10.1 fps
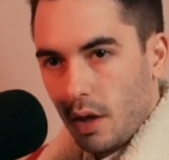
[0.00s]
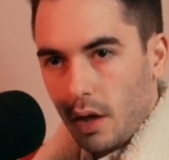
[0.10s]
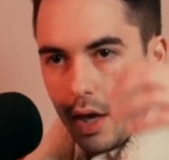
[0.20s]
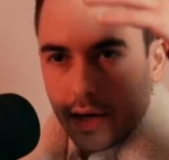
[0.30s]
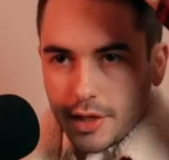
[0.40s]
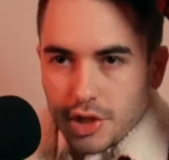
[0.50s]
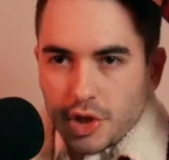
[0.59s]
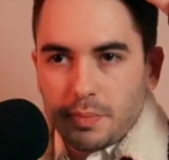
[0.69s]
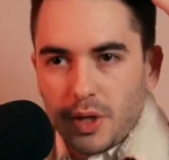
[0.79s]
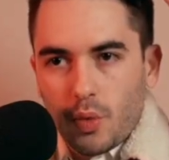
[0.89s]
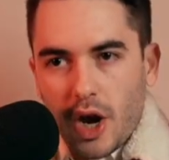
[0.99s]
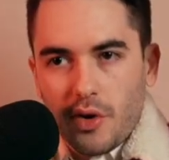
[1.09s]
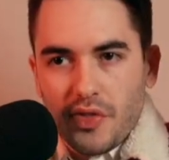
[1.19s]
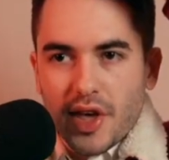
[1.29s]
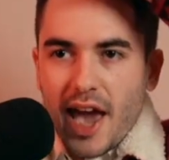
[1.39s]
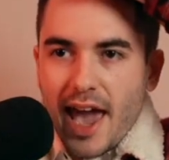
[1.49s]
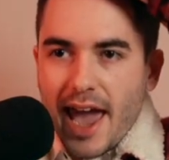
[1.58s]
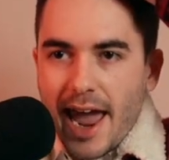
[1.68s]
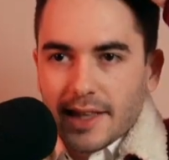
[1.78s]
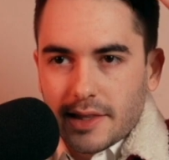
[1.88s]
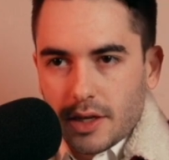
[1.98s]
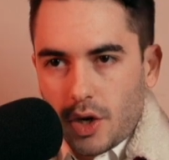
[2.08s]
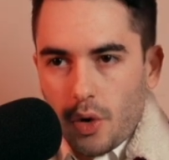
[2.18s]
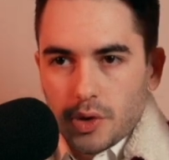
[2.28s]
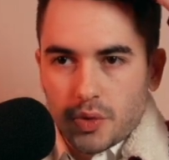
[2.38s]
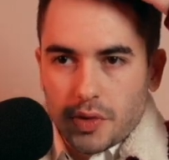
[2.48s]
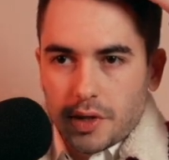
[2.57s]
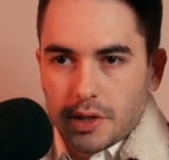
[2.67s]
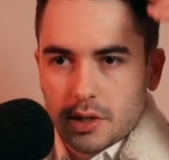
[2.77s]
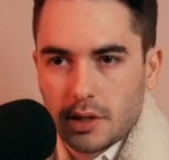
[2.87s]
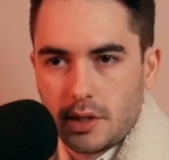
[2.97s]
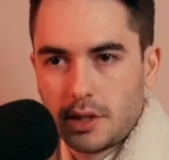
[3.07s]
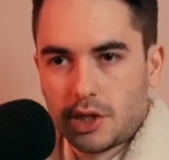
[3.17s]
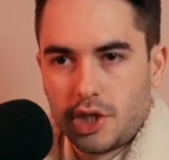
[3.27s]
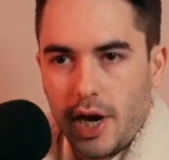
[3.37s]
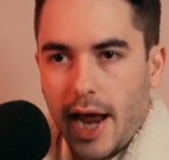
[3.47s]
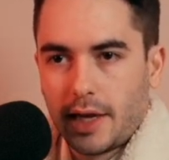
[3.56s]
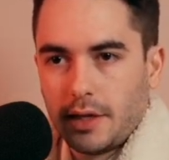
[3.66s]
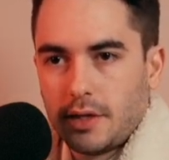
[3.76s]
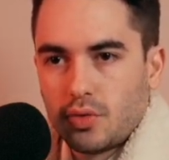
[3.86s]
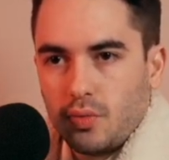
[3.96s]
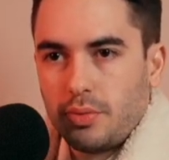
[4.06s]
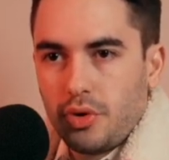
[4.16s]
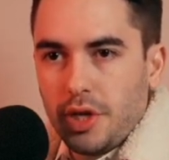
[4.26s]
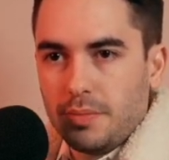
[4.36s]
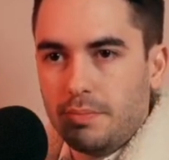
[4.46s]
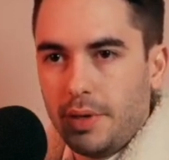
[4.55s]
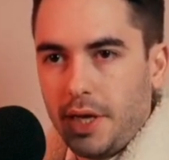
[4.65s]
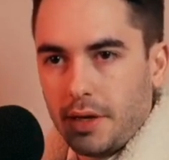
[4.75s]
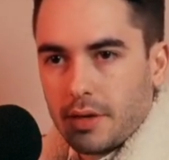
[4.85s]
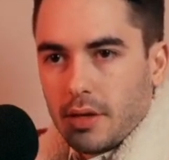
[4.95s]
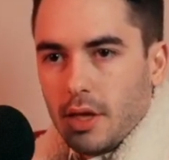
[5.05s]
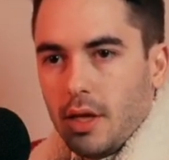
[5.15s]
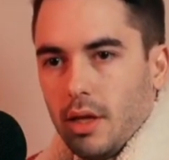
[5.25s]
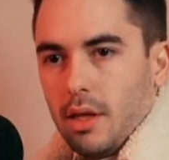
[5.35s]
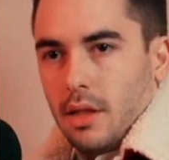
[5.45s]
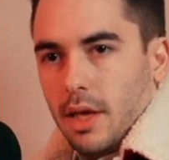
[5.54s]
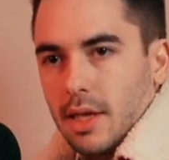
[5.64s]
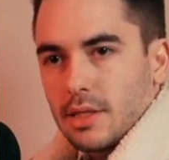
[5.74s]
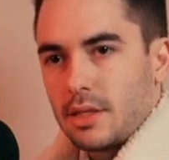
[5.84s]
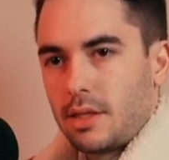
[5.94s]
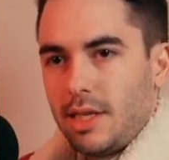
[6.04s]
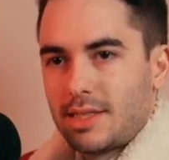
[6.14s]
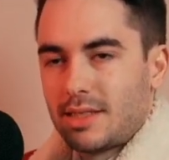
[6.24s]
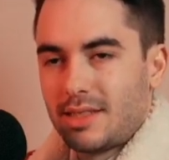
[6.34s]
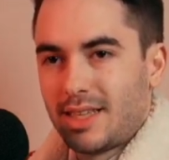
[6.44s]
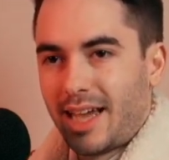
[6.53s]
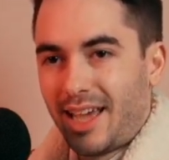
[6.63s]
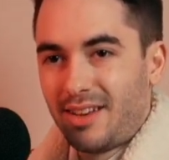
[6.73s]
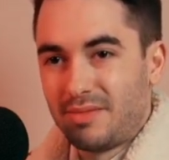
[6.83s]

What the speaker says: And I should be wearing the hat that goes with this, because this jacket is pretty big. Like, it's kind of